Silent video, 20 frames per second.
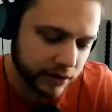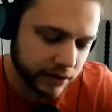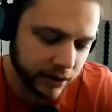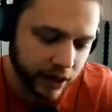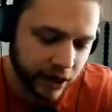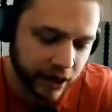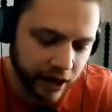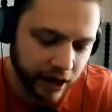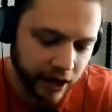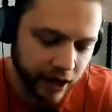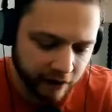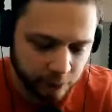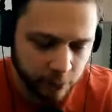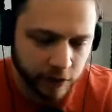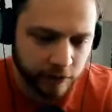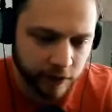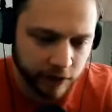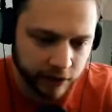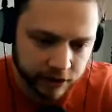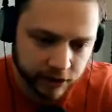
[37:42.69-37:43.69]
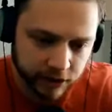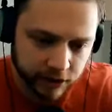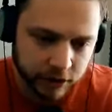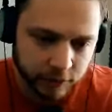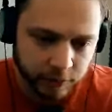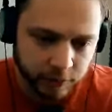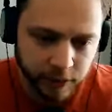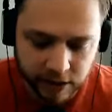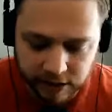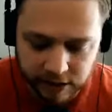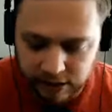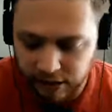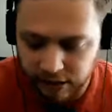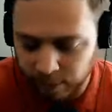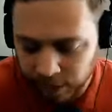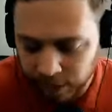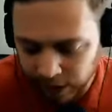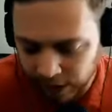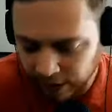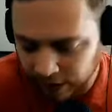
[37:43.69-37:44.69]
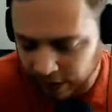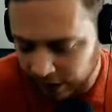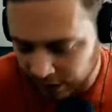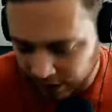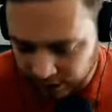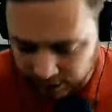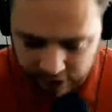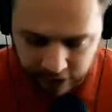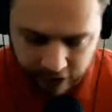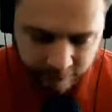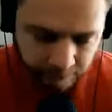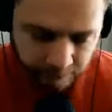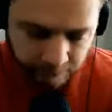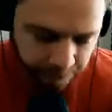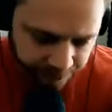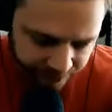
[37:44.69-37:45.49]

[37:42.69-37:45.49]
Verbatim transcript: that I have pivoted to the space that I'm in is that